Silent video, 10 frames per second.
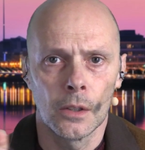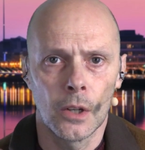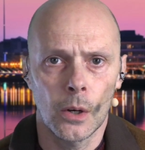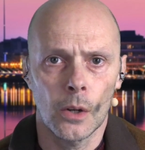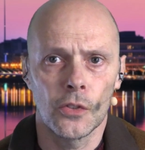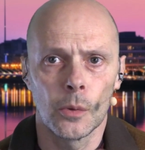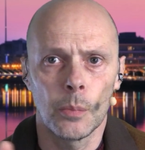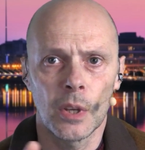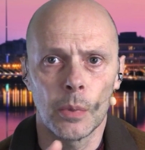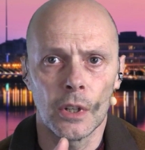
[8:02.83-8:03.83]
There are some
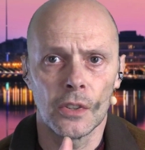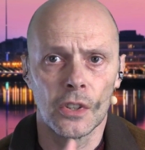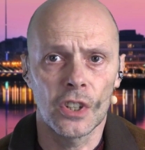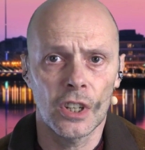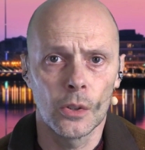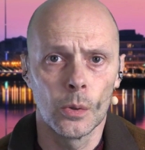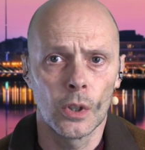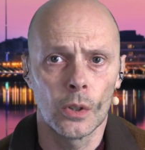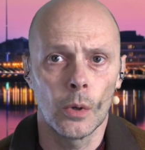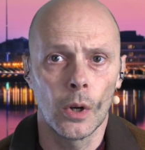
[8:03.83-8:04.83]
people in the chat who
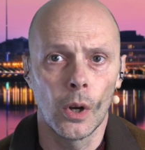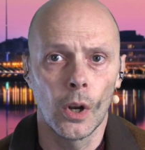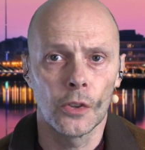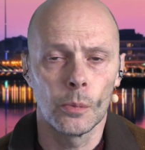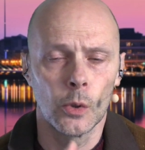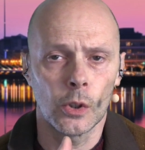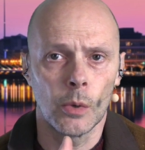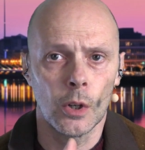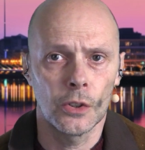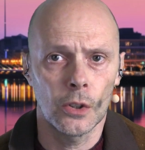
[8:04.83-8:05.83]
know a lot more
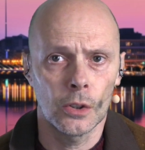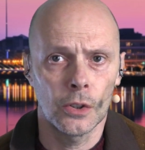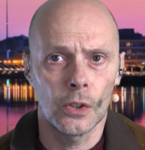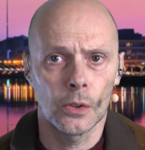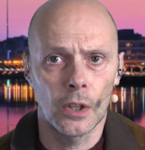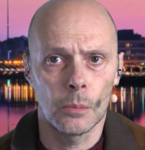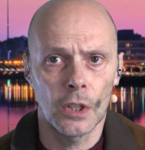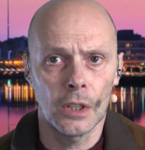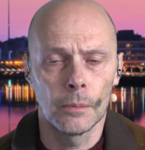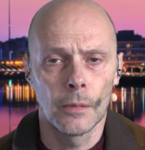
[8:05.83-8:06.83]
about audio than
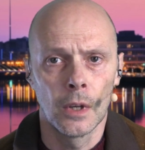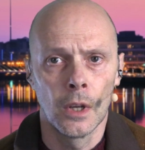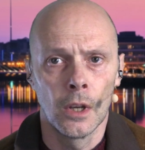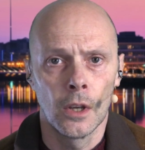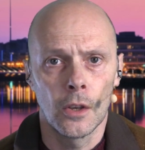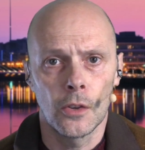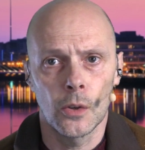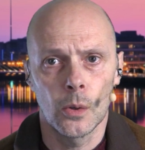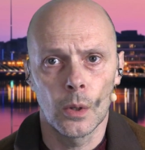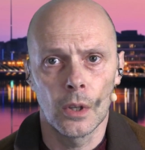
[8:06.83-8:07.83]
me.
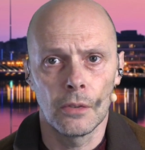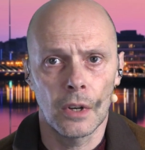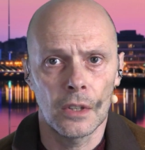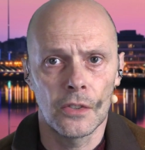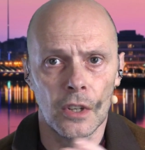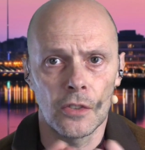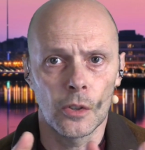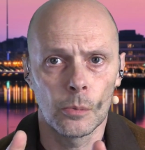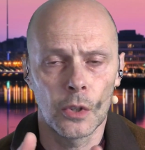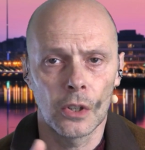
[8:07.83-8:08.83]
So if I say
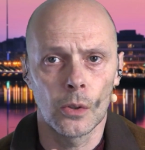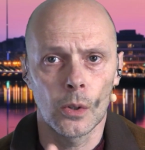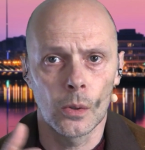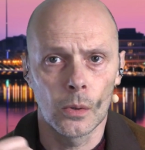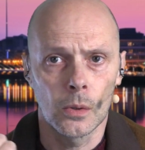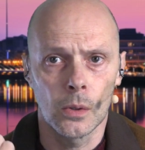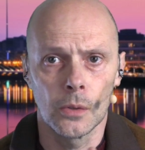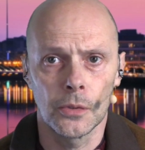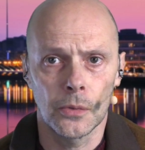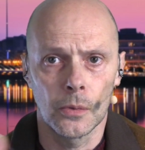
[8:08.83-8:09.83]
something wrong
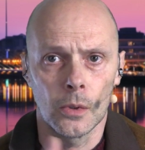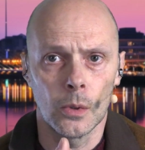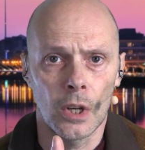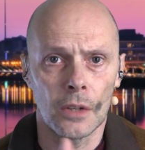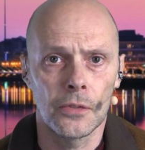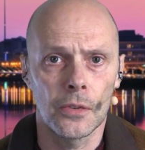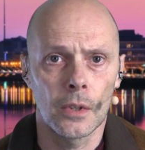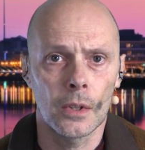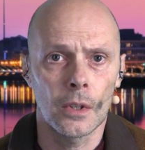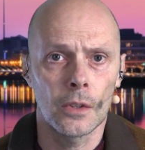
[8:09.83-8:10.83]
or if you have
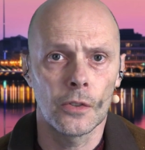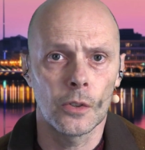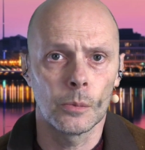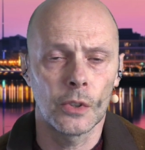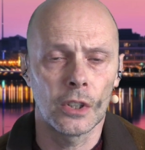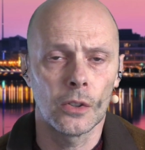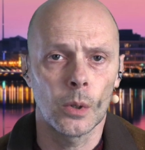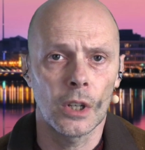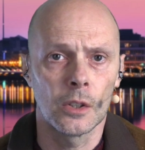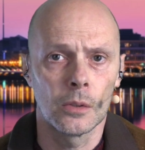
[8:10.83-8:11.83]
something
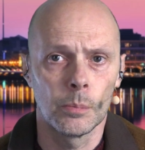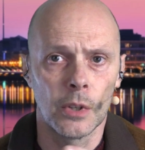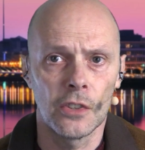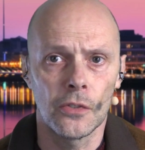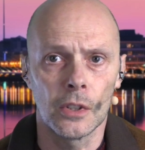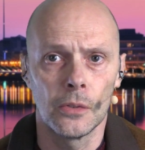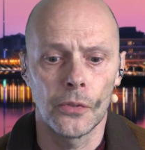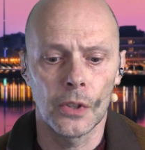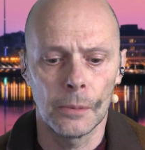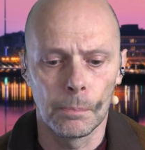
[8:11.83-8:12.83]
to add, please feel
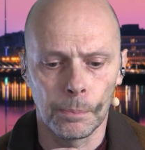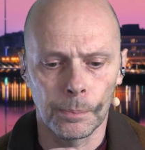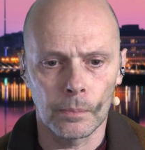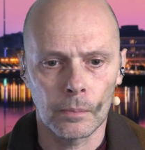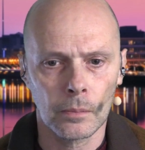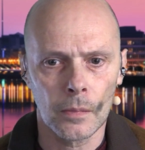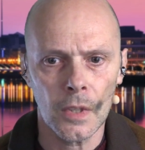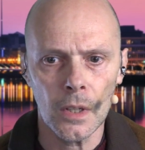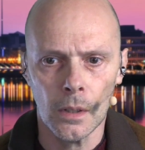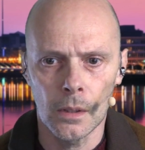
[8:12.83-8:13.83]
free
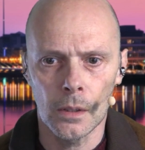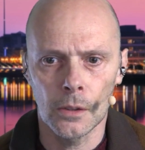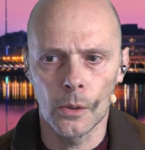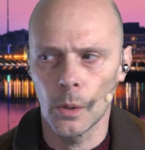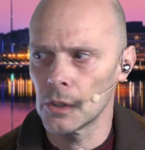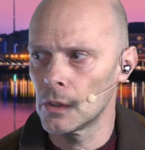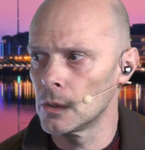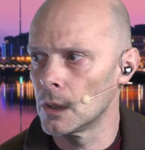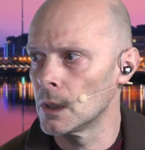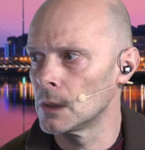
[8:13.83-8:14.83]
to add
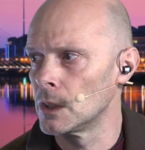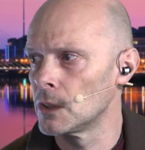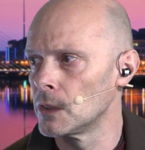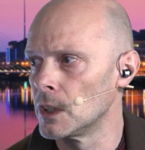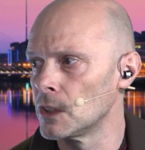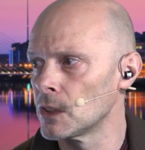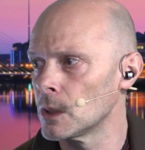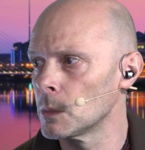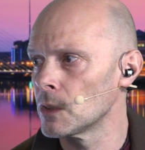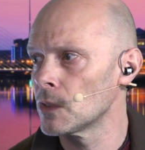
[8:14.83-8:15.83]
these
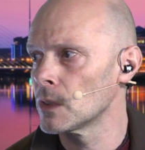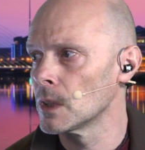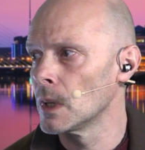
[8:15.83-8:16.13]
comments.